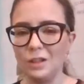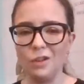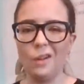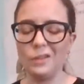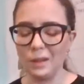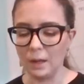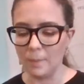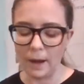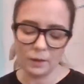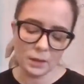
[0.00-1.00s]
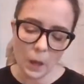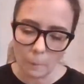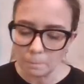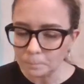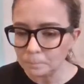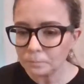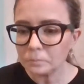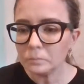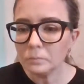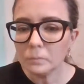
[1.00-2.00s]
You don't have to think about it. So
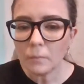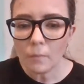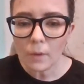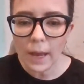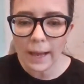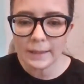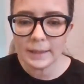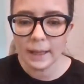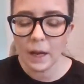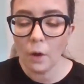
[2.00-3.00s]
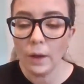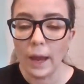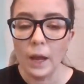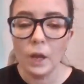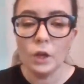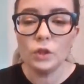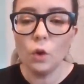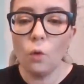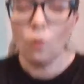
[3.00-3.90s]
excellent. Okay. So